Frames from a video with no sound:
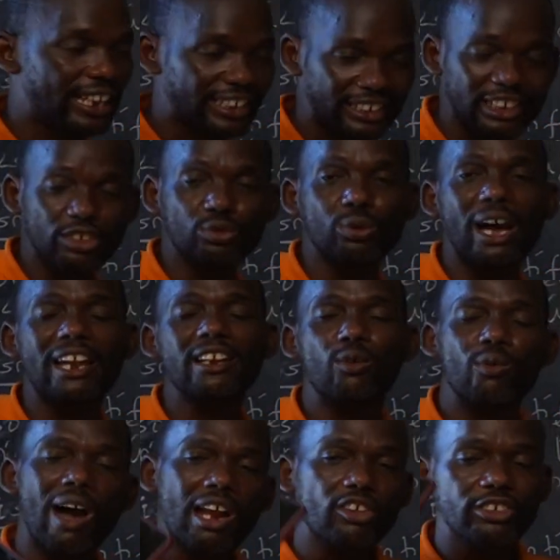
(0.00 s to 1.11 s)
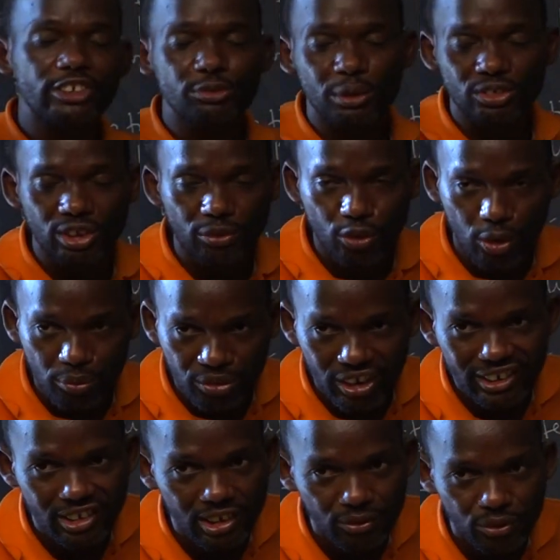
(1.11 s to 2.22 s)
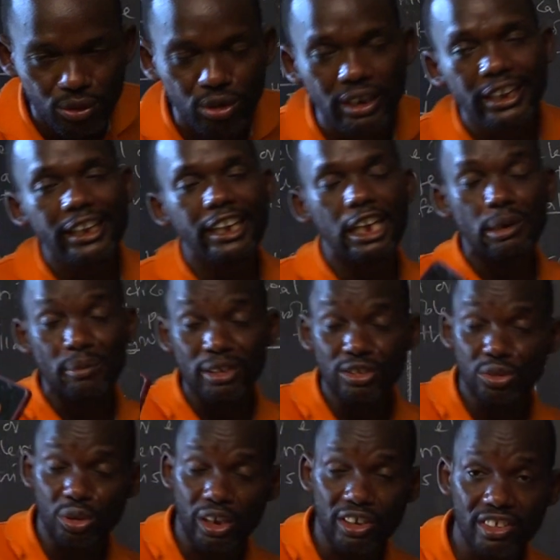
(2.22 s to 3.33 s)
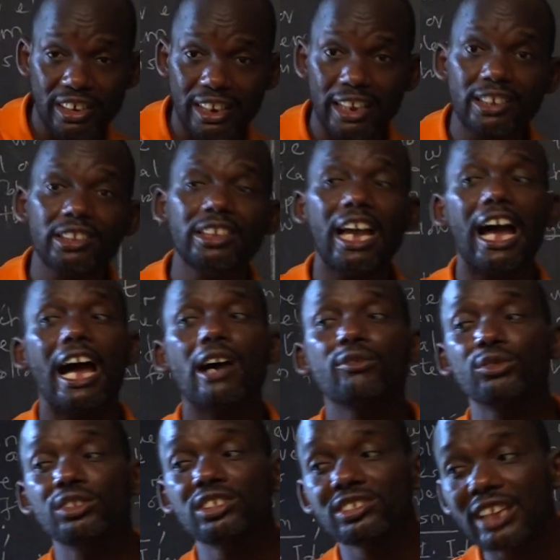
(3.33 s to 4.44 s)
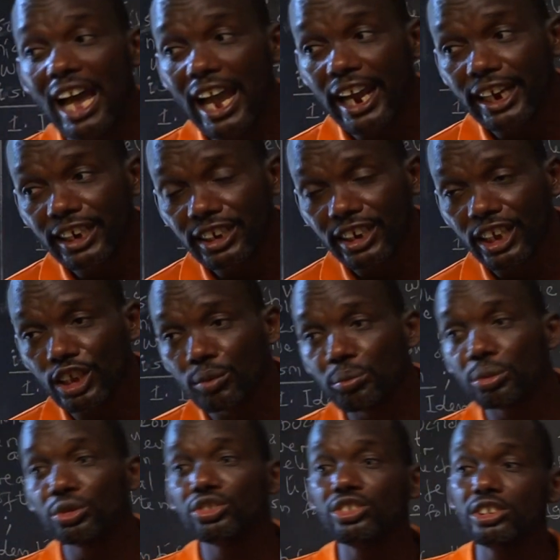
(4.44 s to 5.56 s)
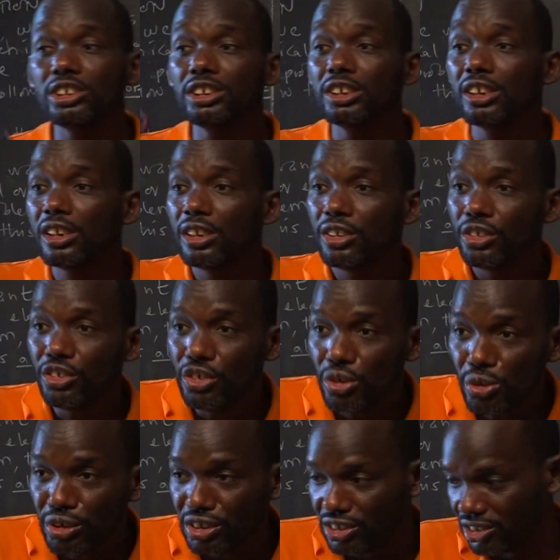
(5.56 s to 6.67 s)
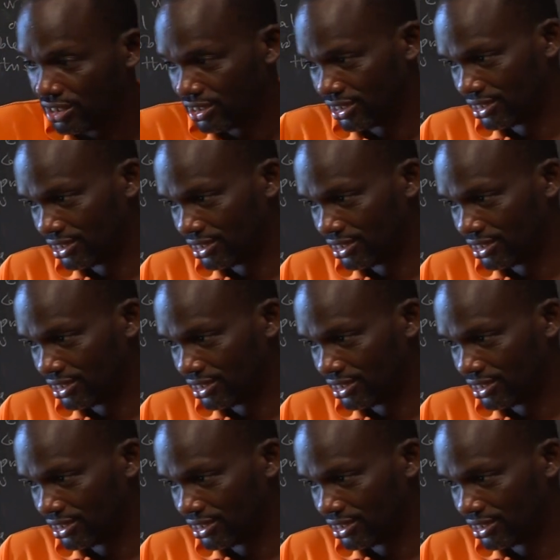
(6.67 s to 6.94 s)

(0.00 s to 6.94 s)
like this one of the specific objectives, it means you can say that I have to design the input unit,